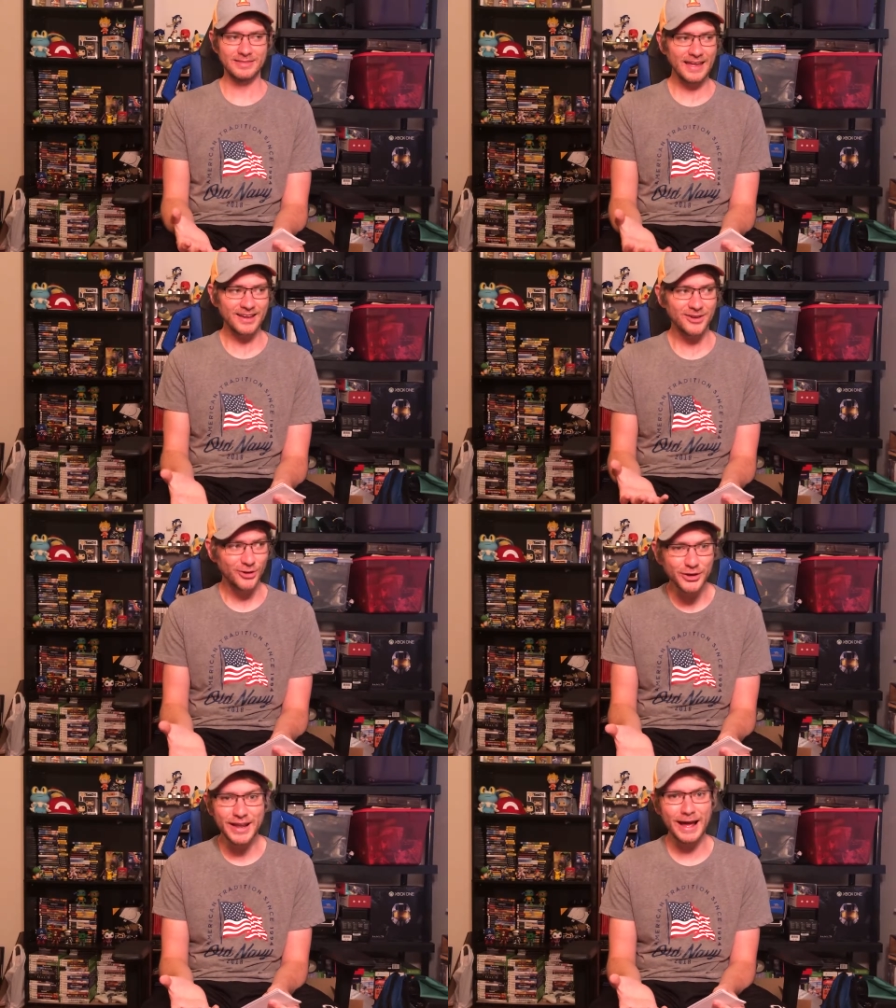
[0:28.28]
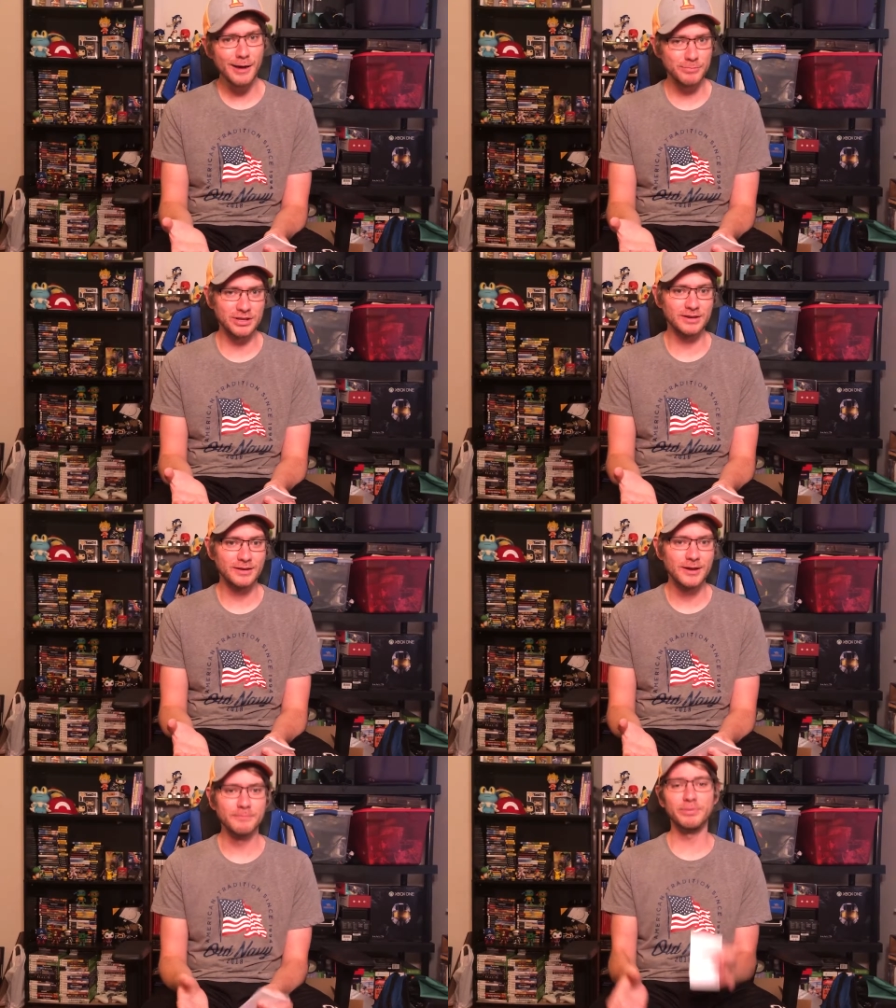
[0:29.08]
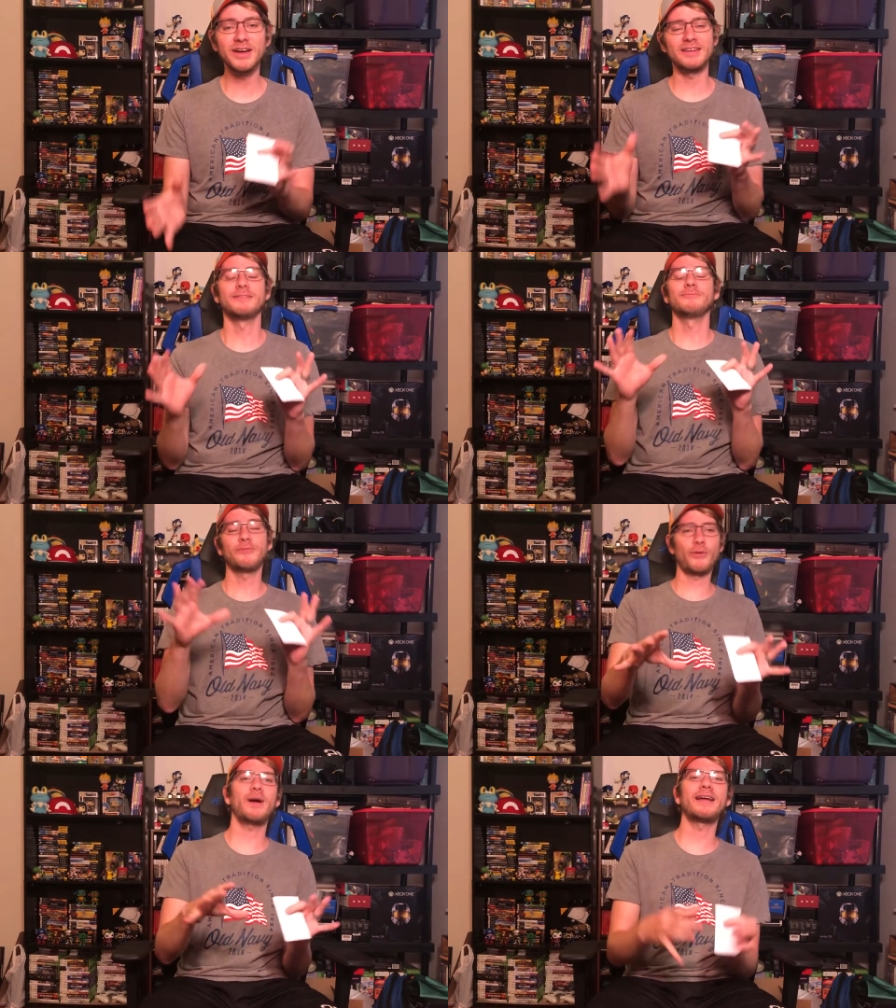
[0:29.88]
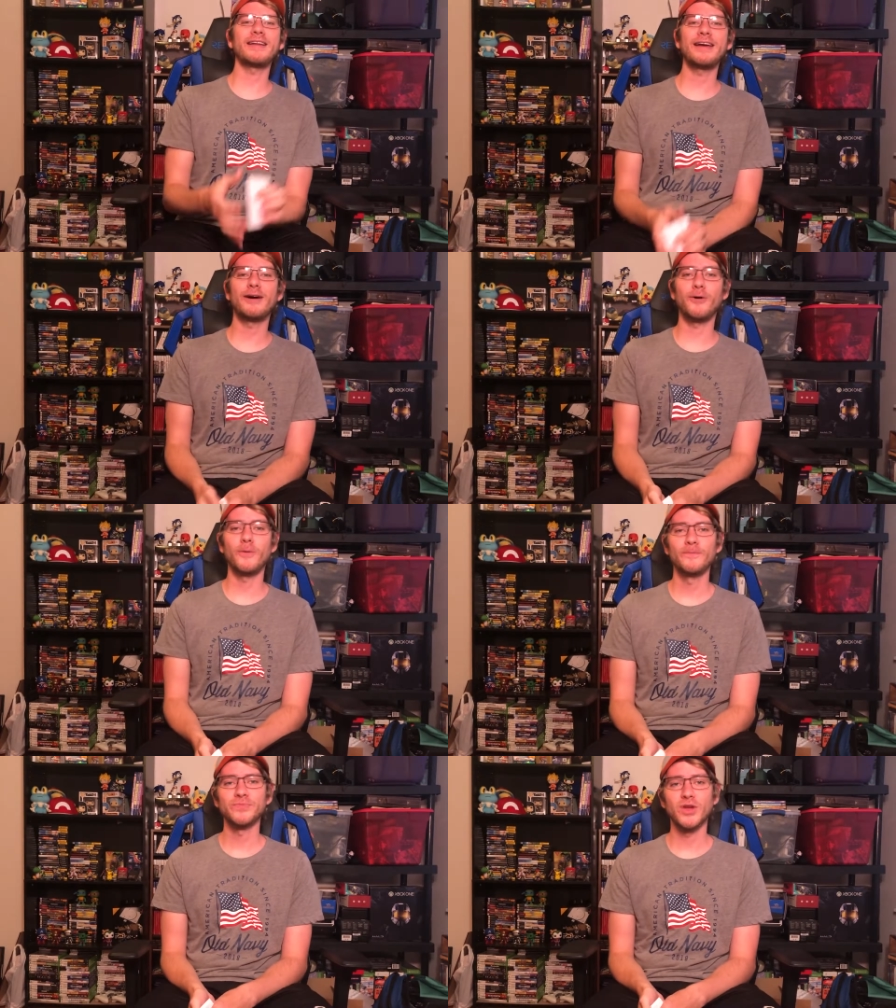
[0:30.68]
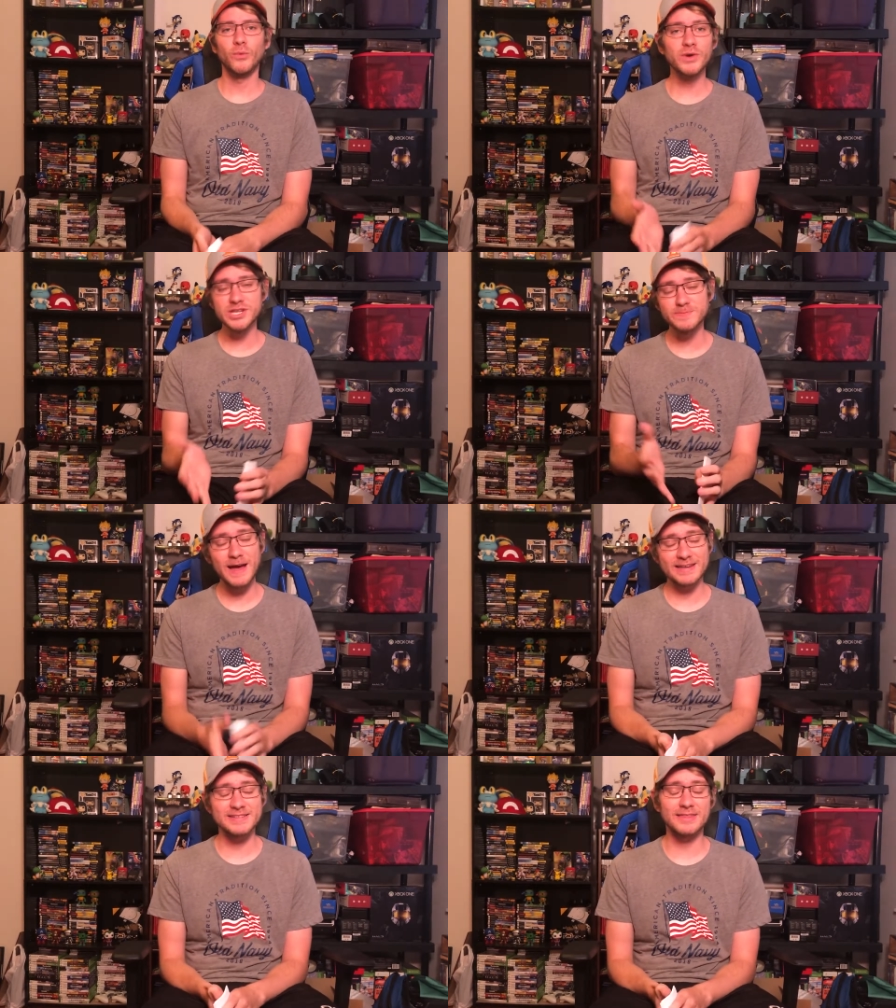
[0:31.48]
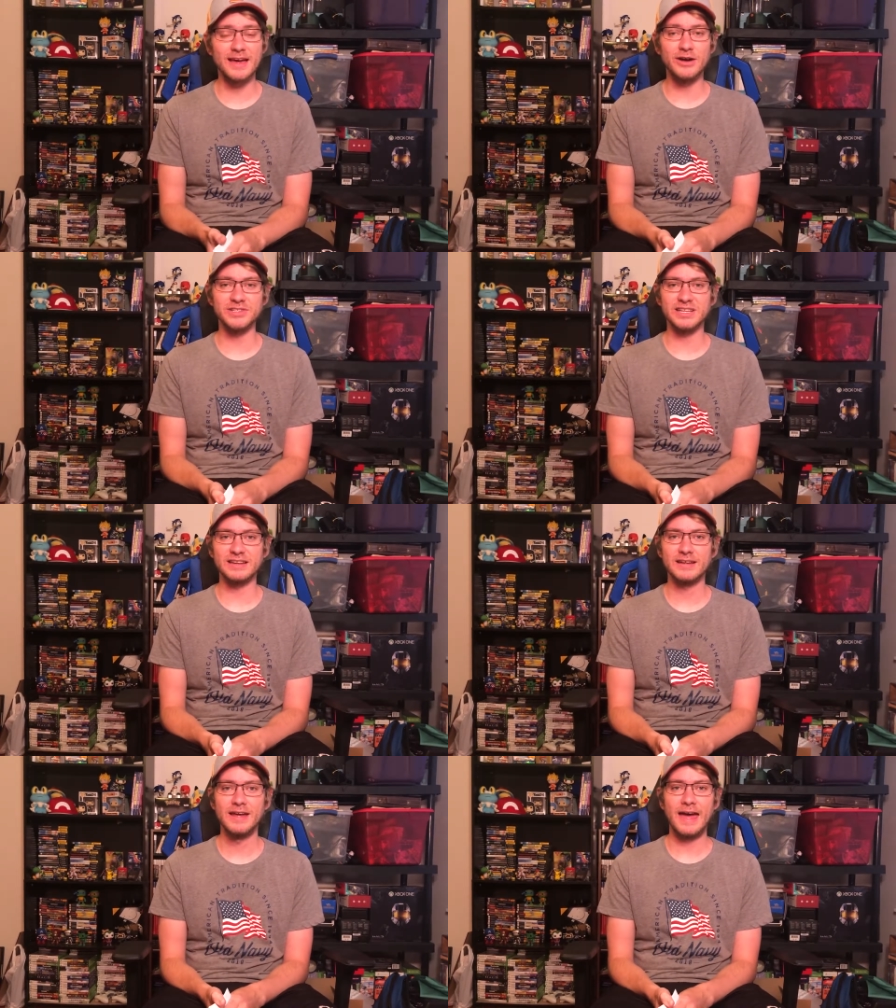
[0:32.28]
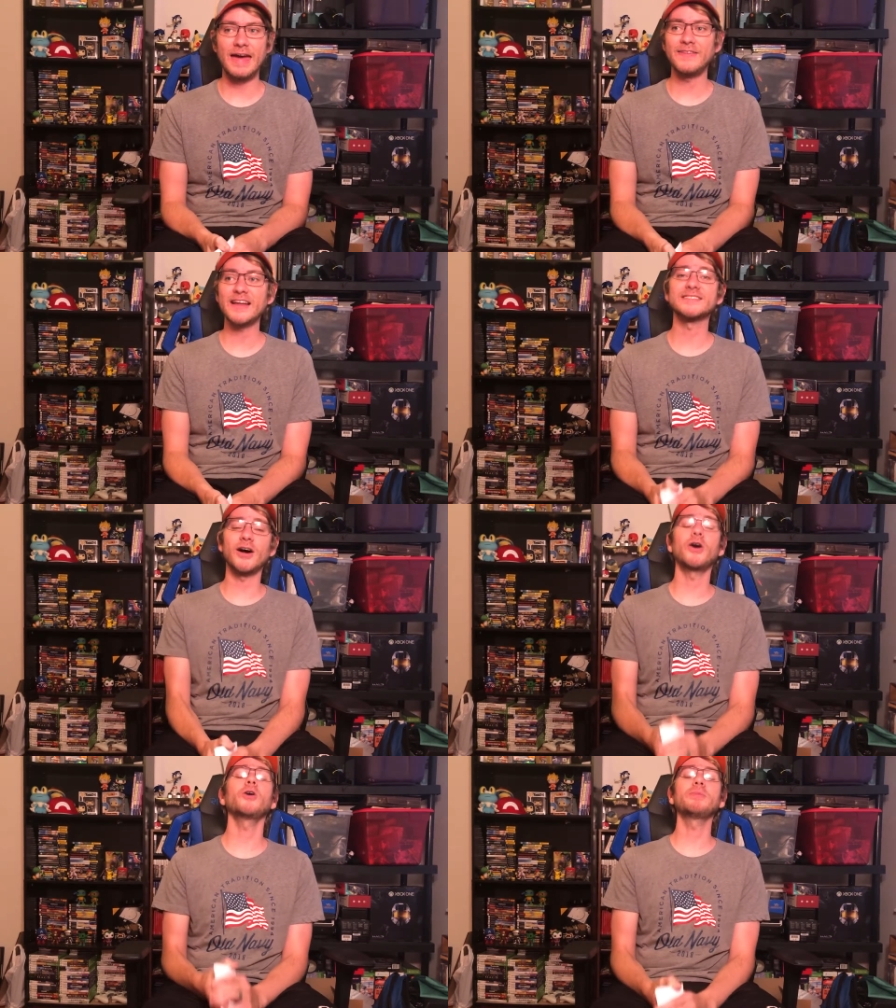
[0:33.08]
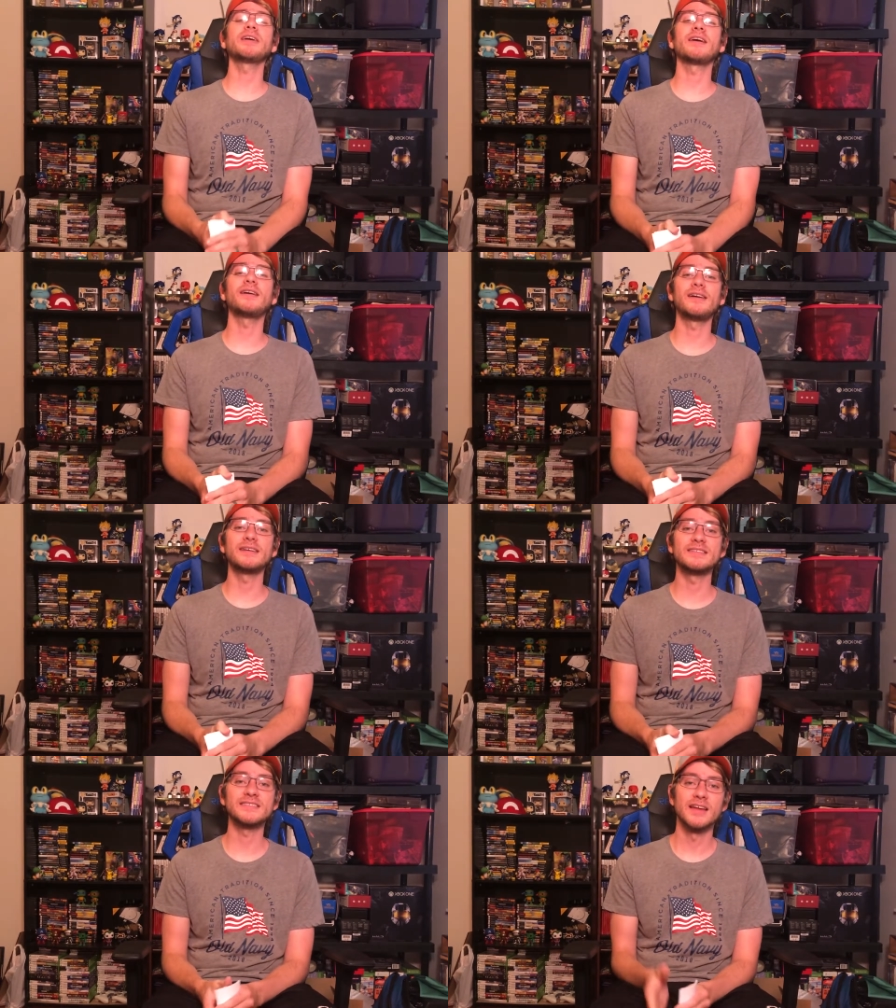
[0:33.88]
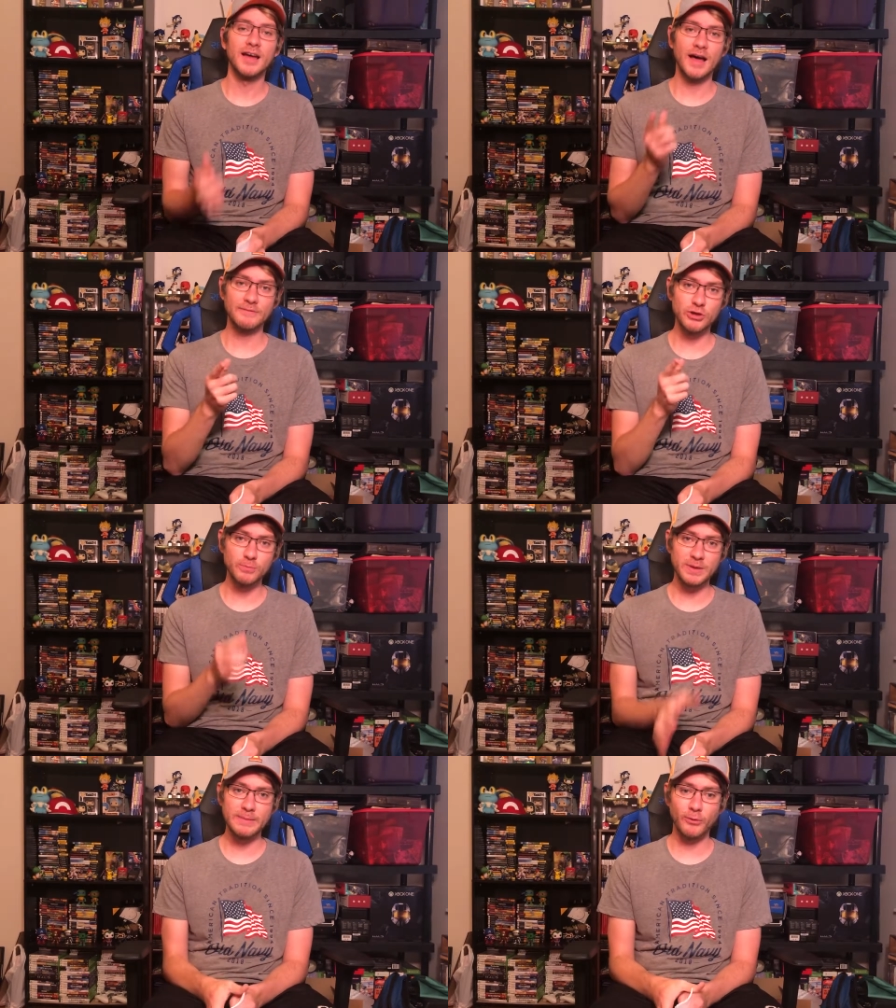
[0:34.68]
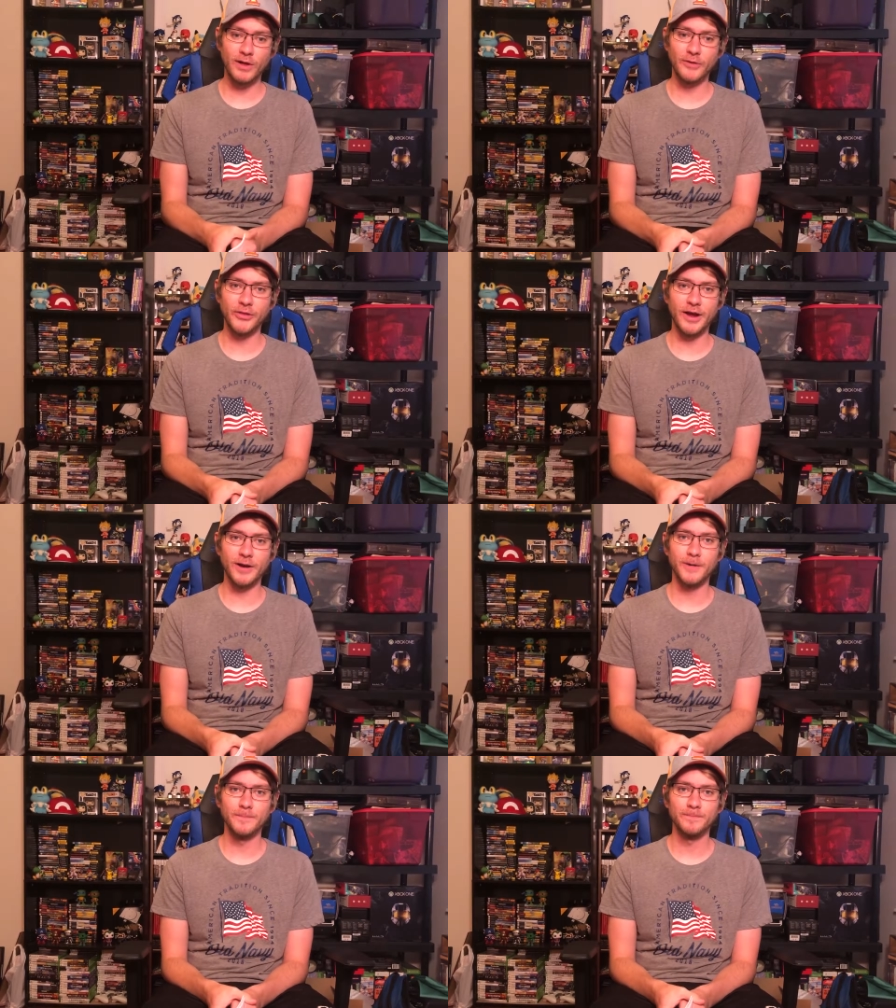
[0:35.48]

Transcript: That could happen. But for right now, we just passed a thousand. And that's all because of you people out there.